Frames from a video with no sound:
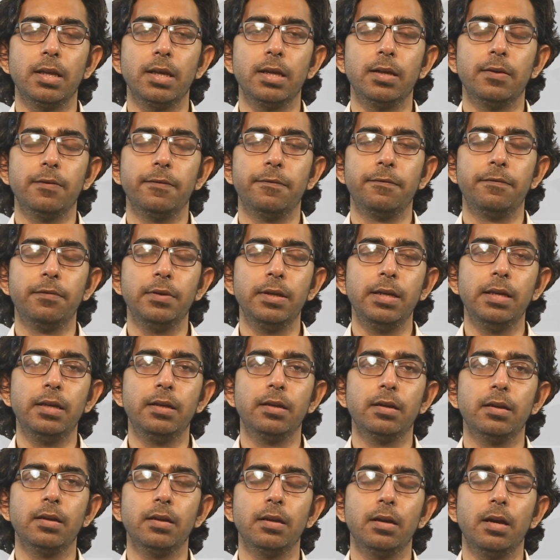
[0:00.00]
like
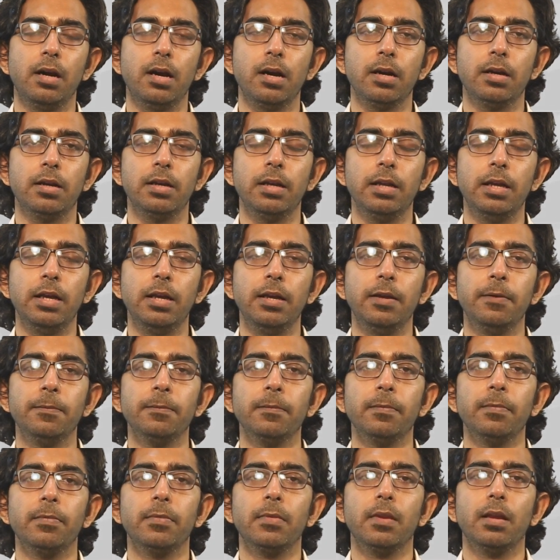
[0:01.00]
freak, ugly,
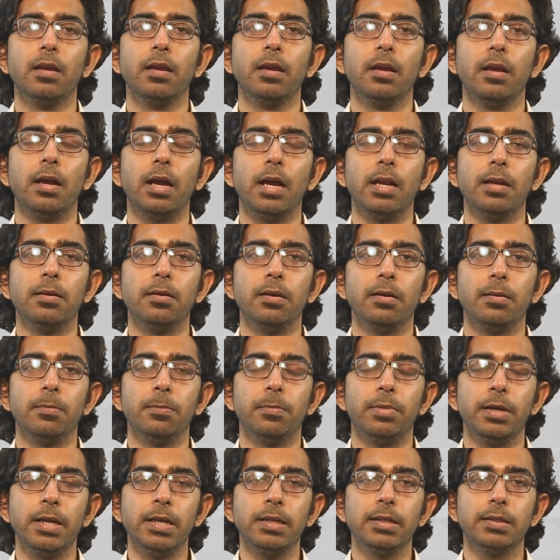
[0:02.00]
and
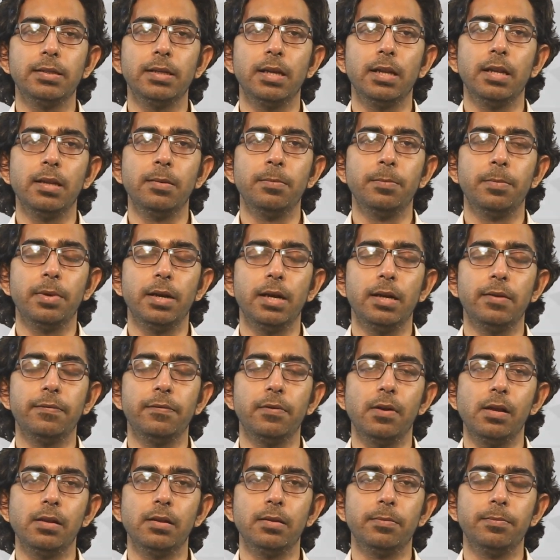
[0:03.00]
brain cell impaired
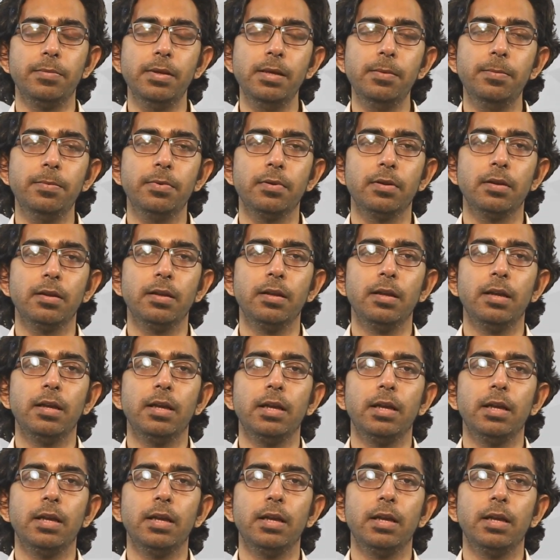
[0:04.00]
for other people,